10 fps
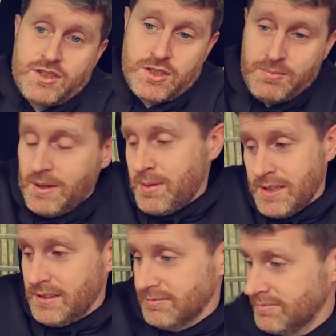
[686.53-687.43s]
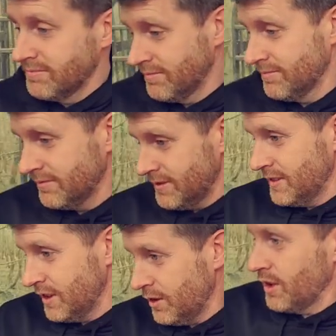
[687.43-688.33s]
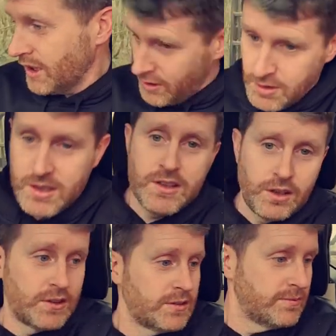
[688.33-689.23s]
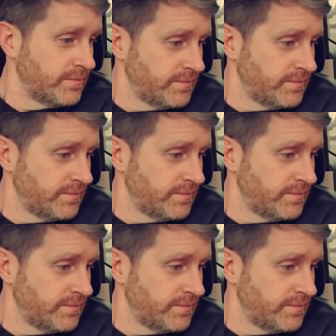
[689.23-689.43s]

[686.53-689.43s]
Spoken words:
just my opinion. You're only a useless cunt.